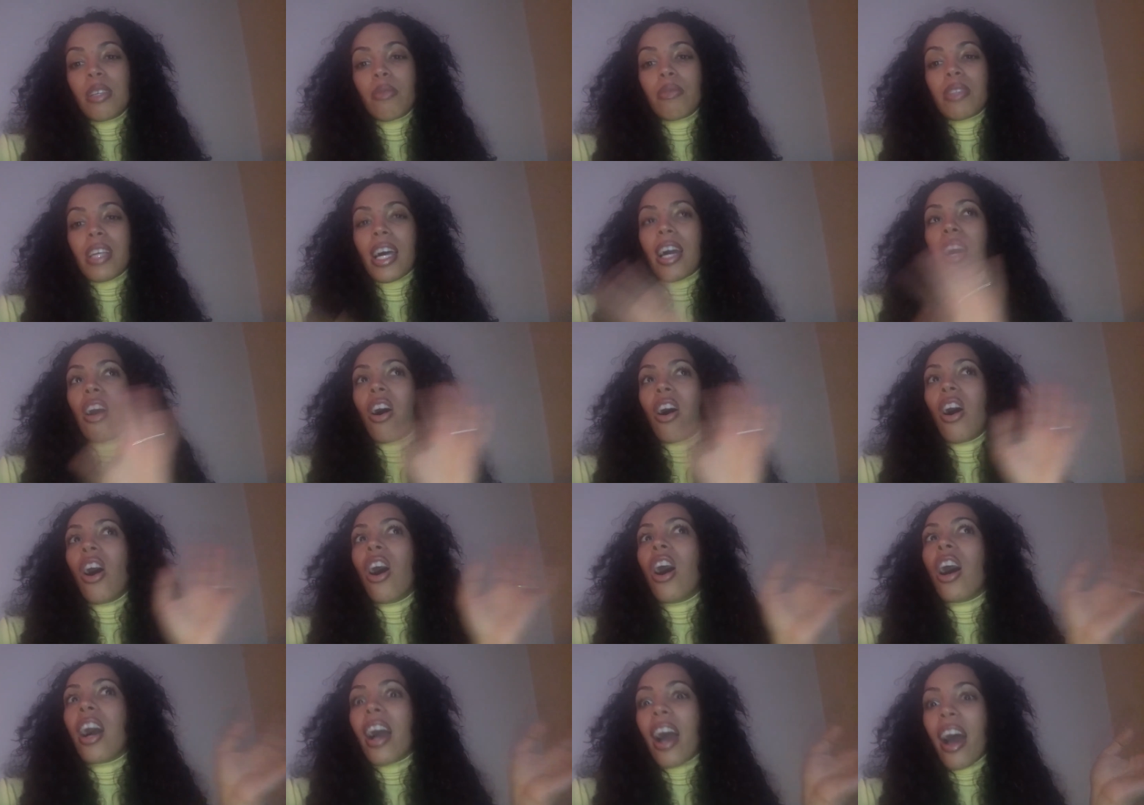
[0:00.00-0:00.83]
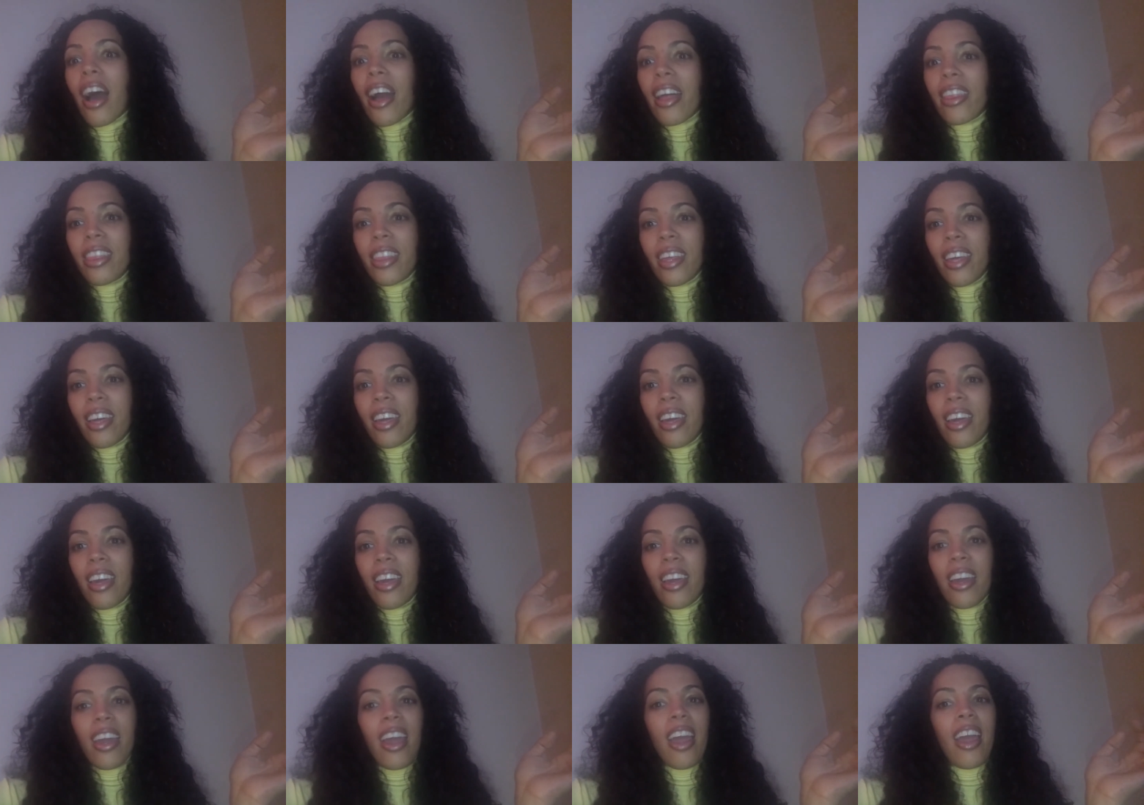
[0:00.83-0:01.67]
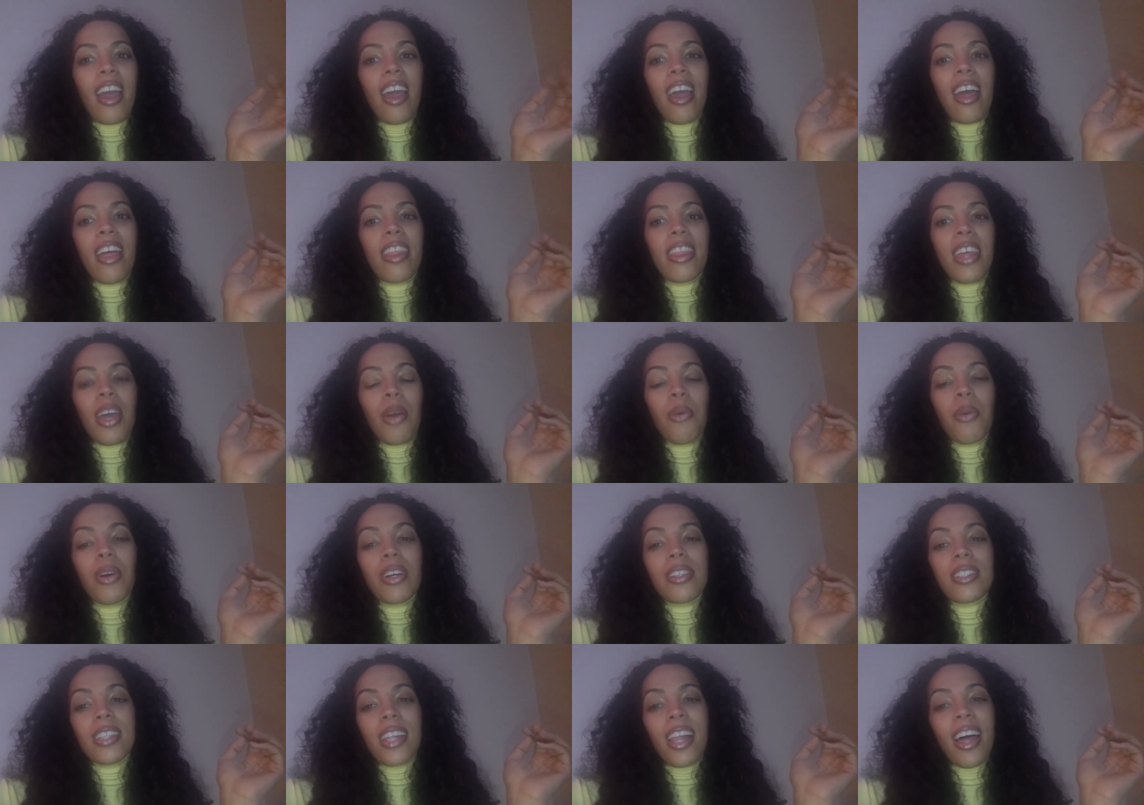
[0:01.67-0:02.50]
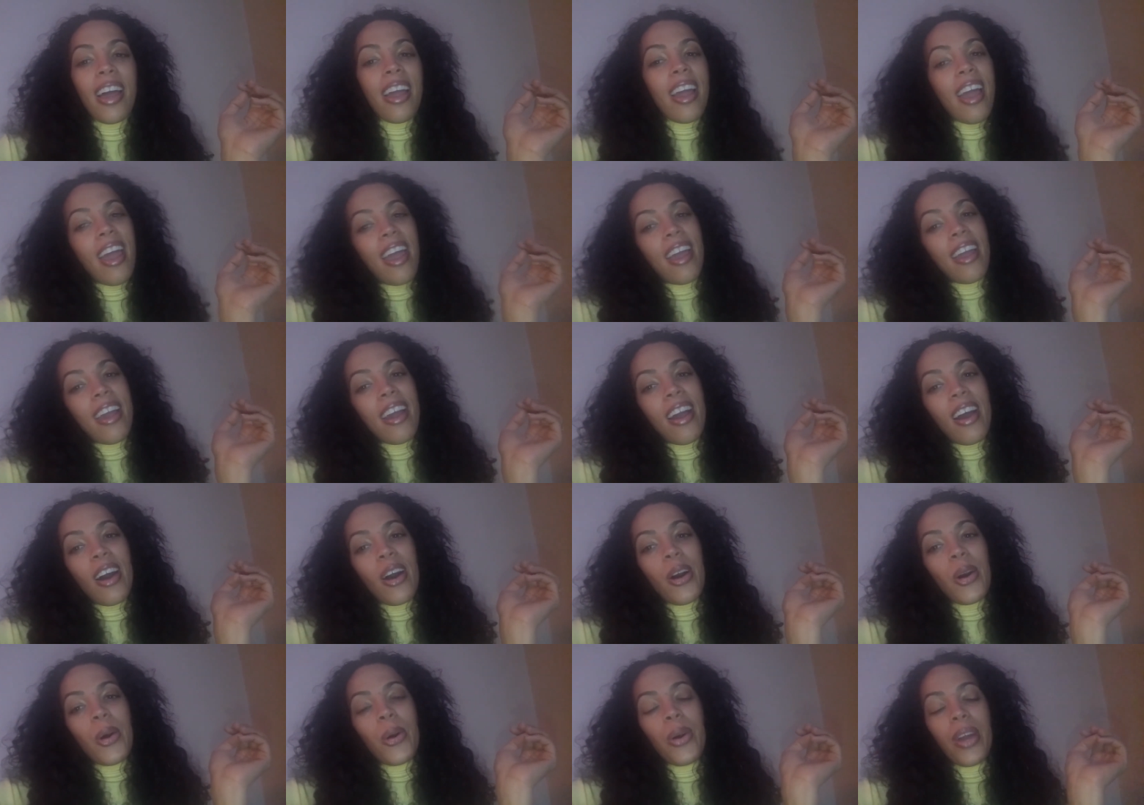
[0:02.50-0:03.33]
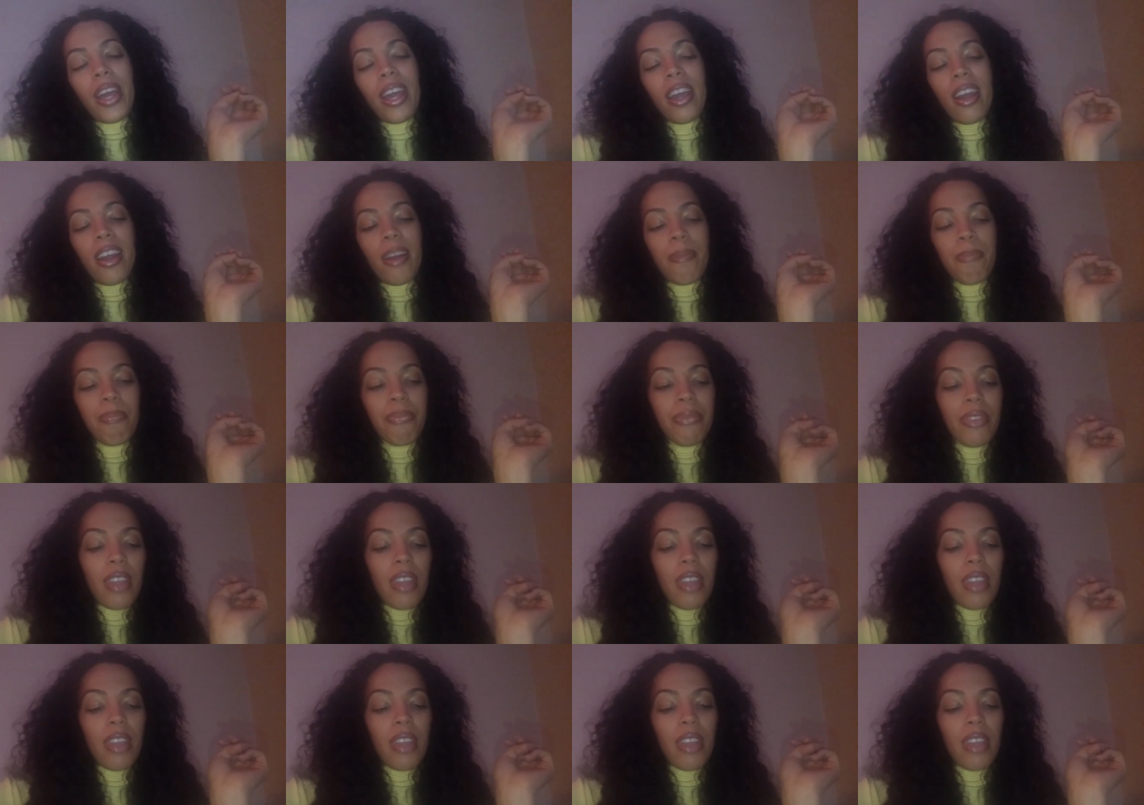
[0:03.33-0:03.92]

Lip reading: It was like an all guy thing, and they went to like hang out, and